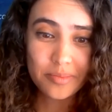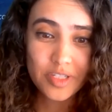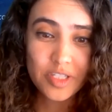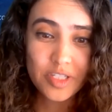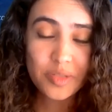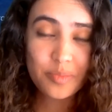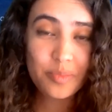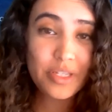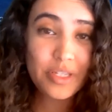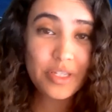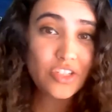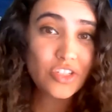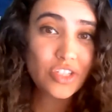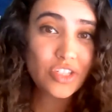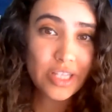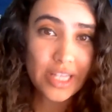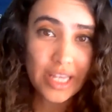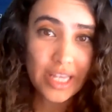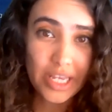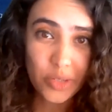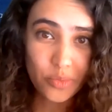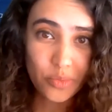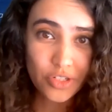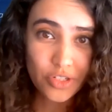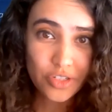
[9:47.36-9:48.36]
speech
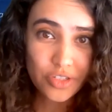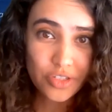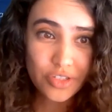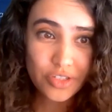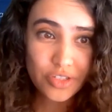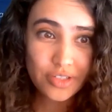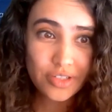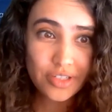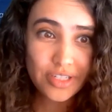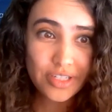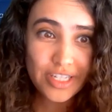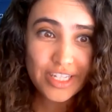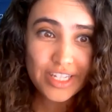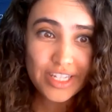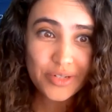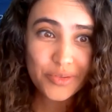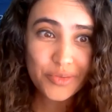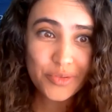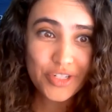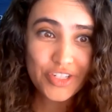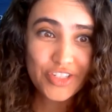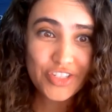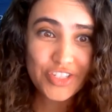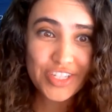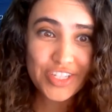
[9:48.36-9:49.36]
language,
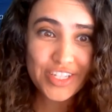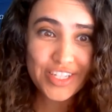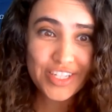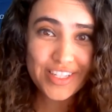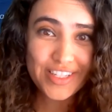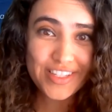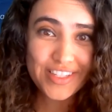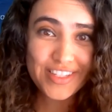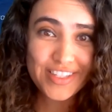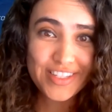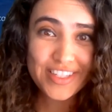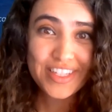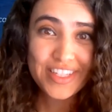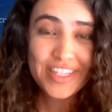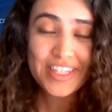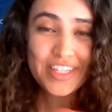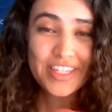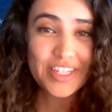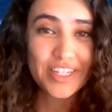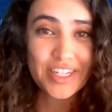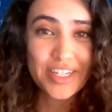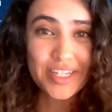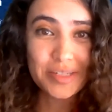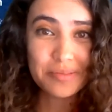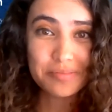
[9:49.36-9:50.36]
which is
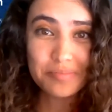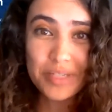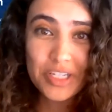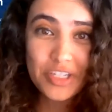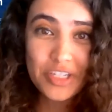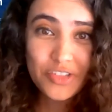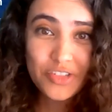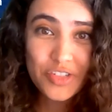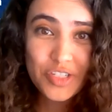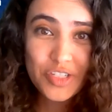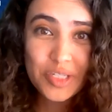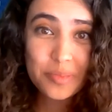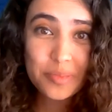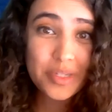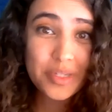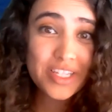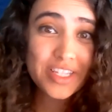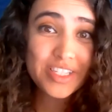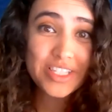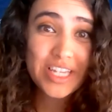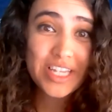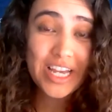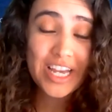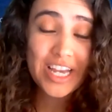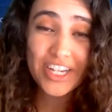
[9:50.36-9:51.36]
interesting
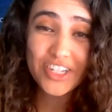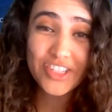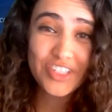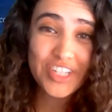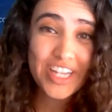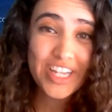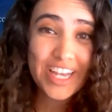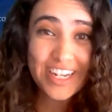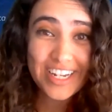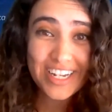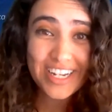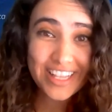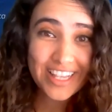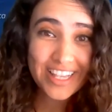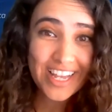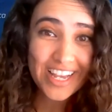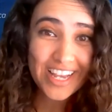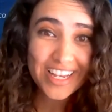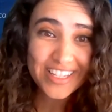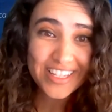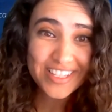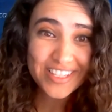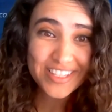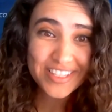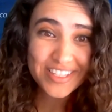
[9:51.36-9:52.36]
because I actually had a
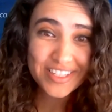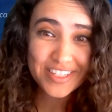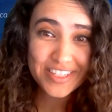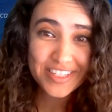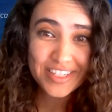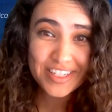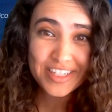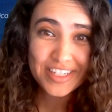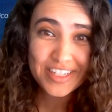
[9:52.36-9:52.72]
class